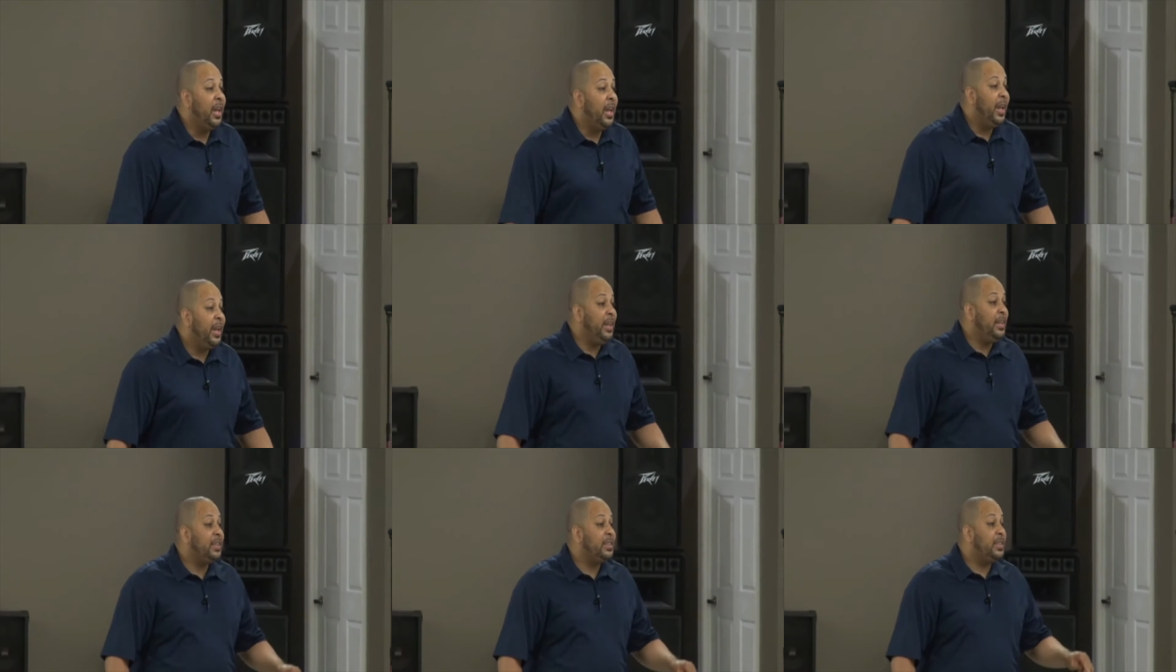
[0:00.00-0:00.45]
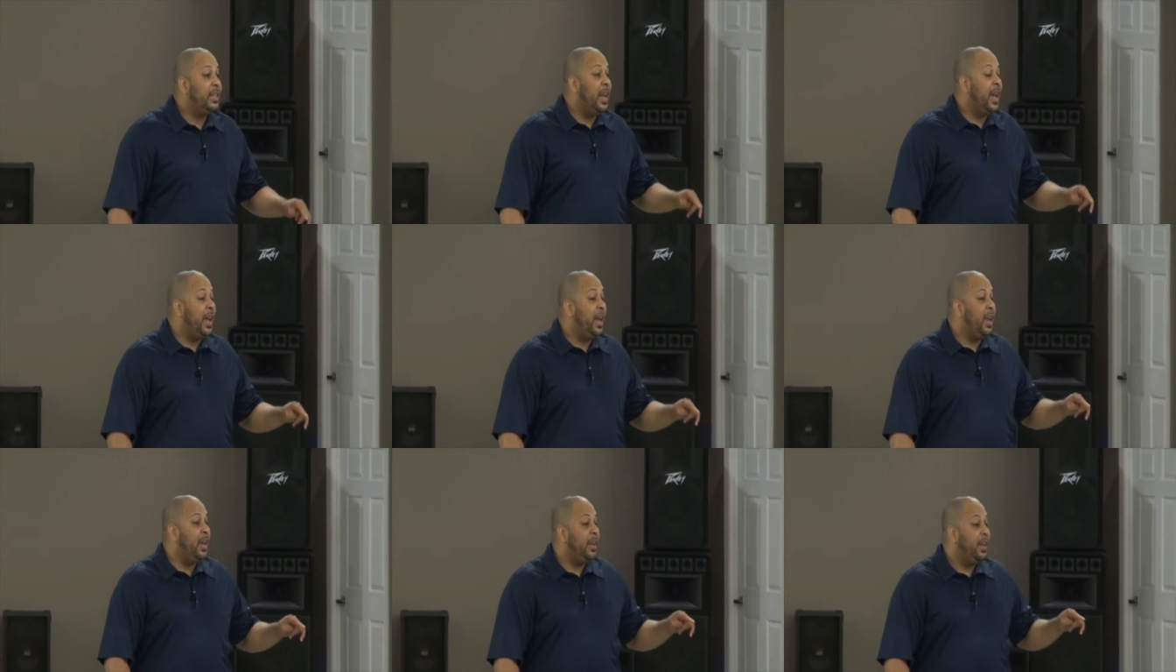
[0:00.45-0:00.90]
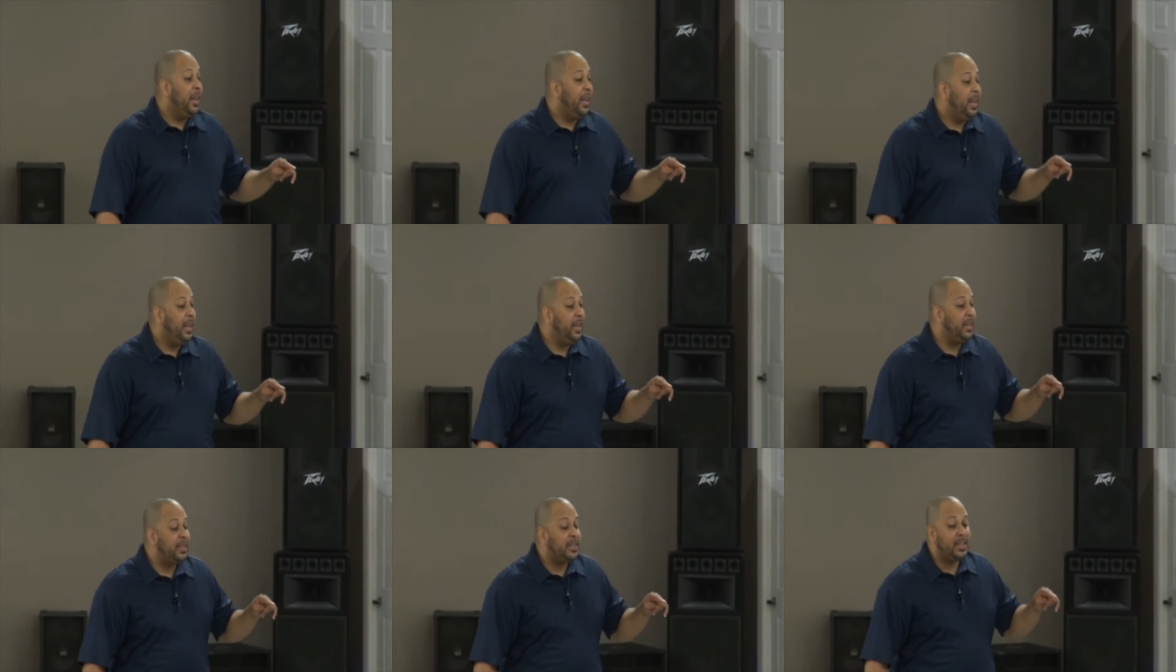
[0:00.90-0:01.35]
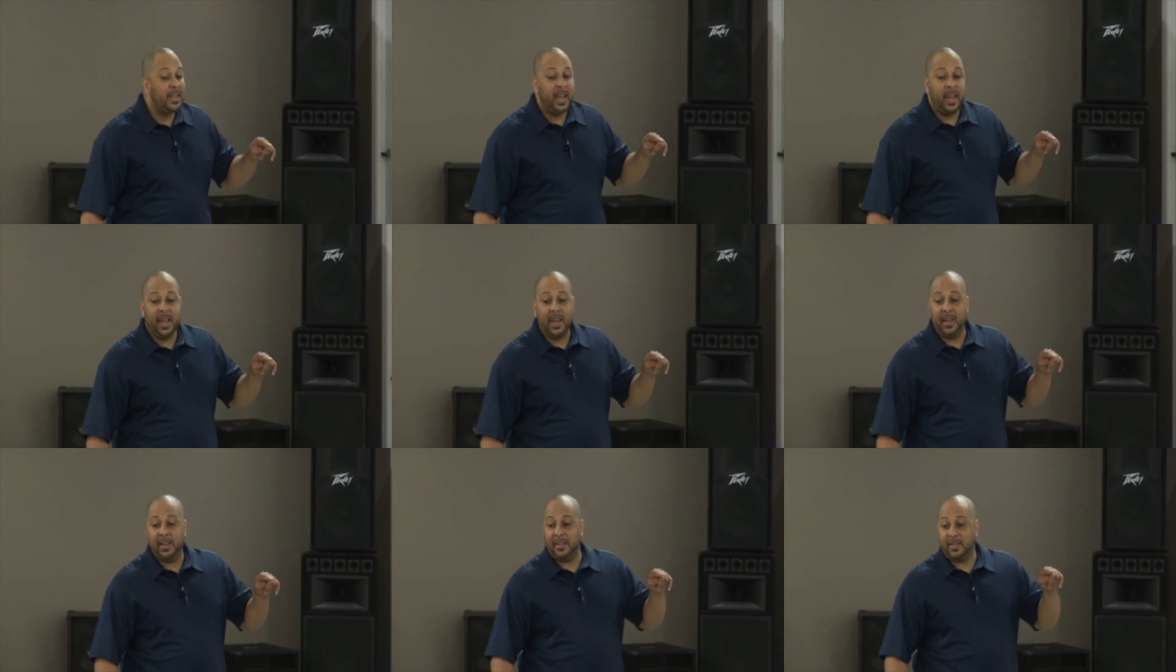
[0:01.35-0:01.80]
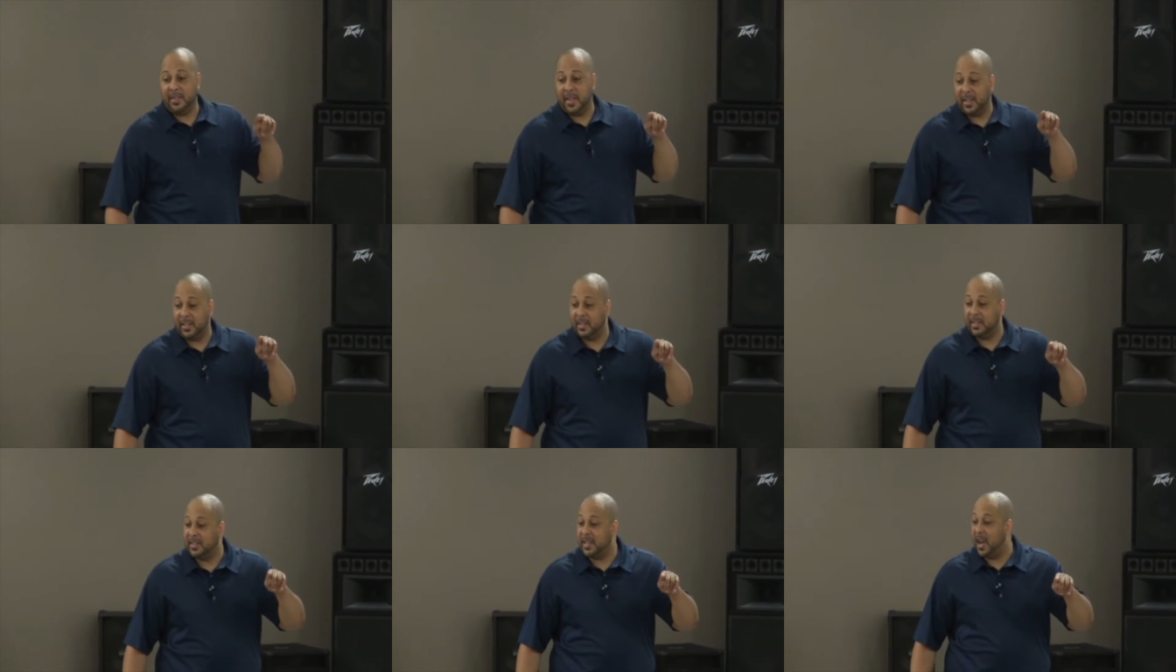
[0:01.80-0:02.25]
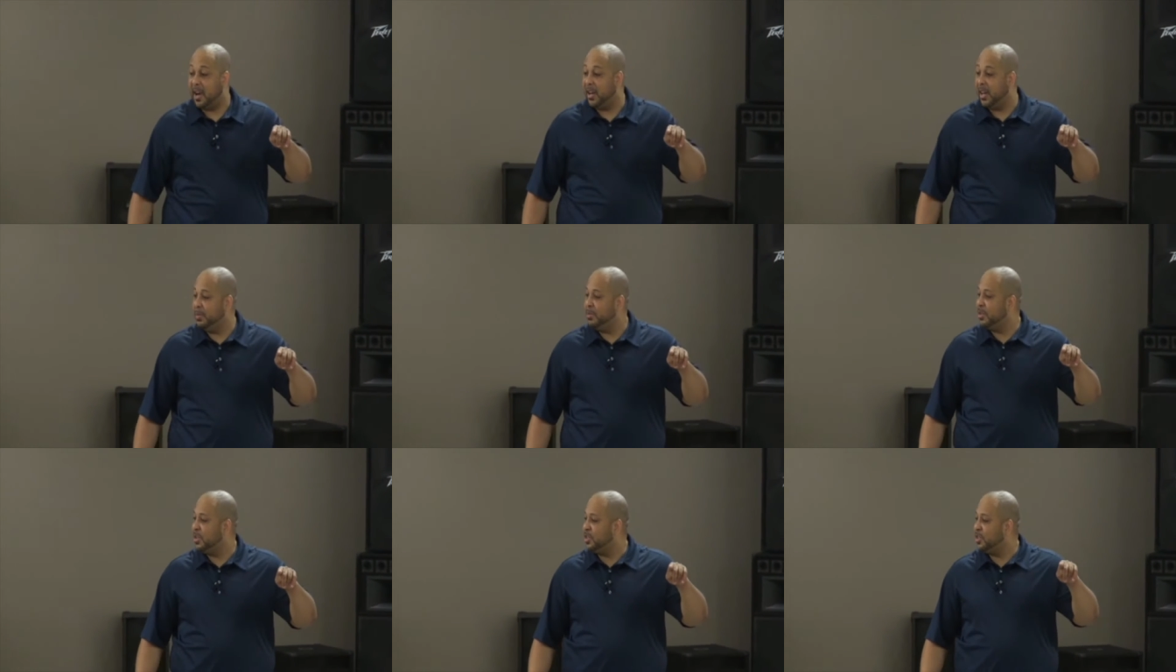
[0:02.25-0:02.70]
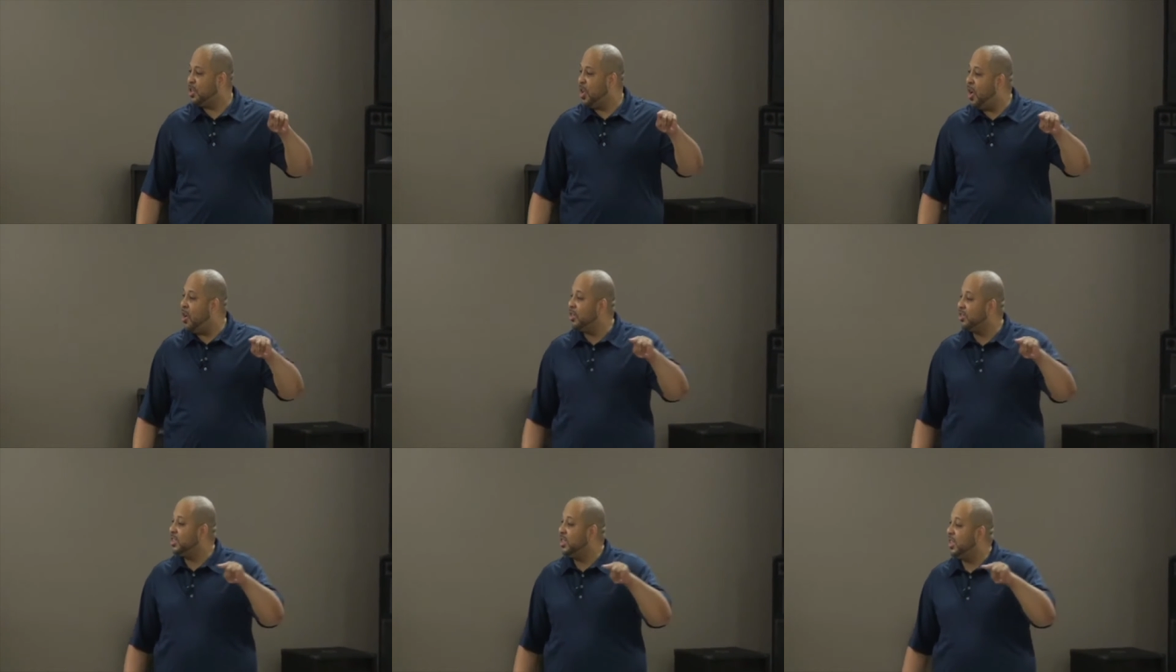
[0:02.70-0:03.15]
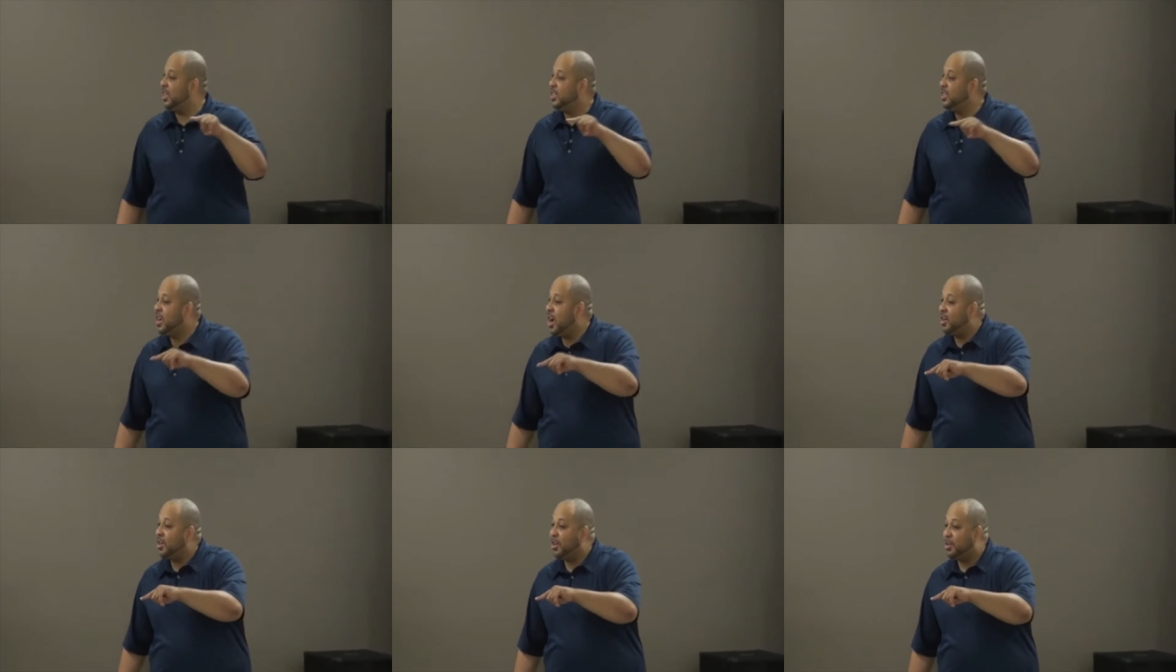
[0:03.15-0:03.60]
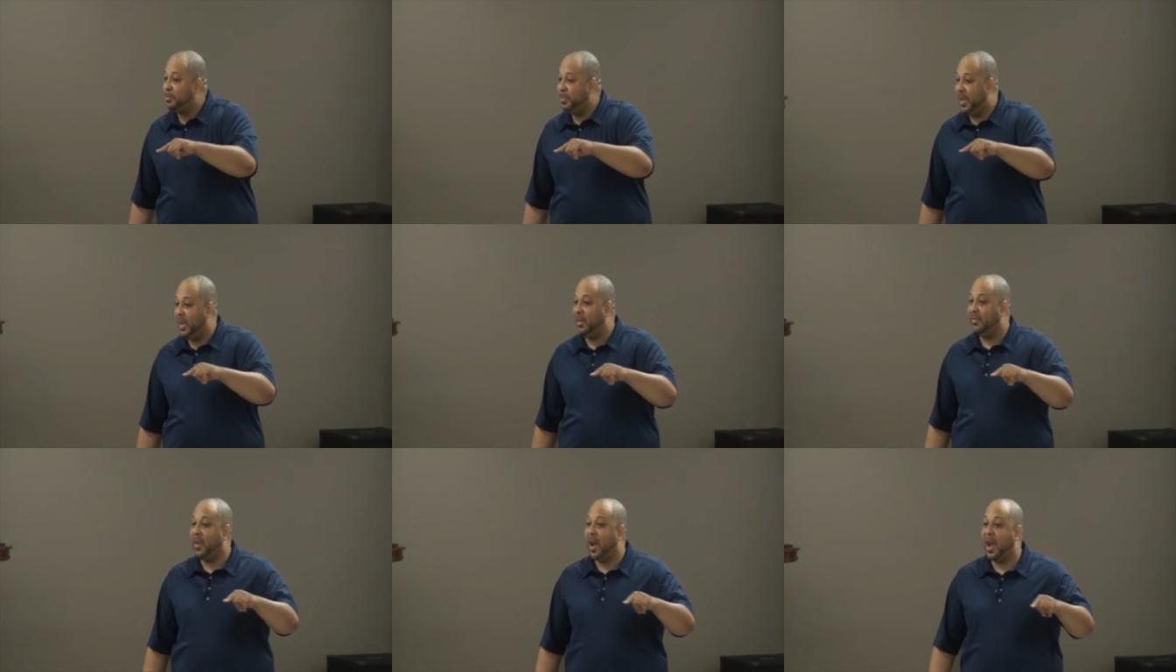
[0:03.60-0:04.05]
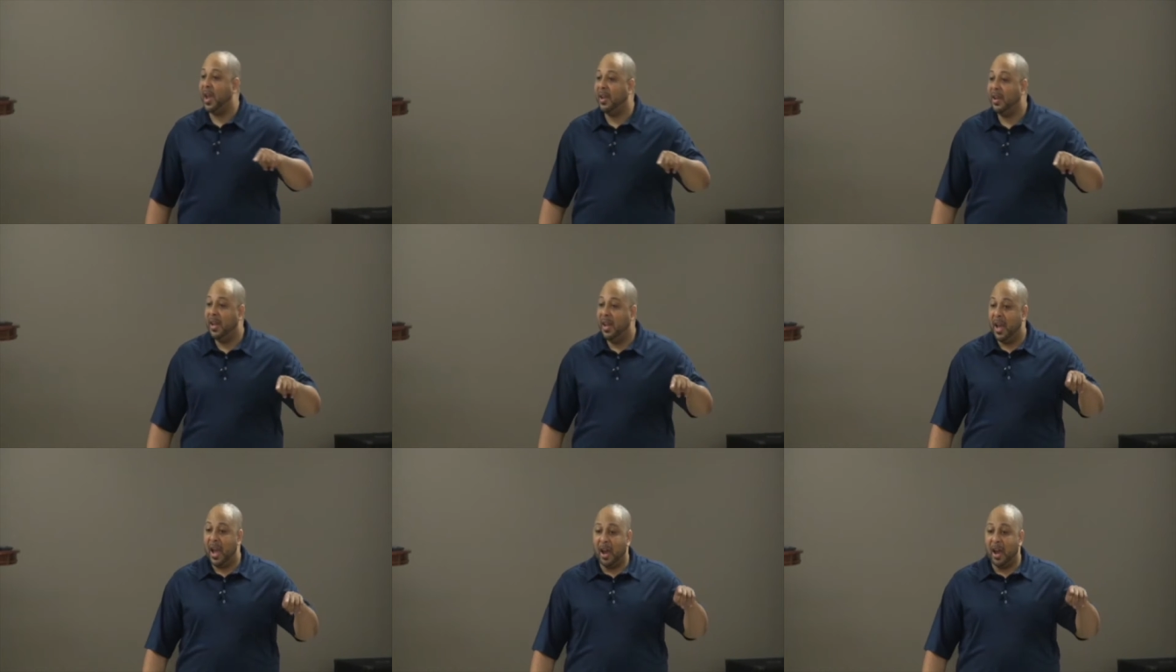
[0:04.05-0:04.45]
He said, he said, check this out. It was a song to the younger me, right?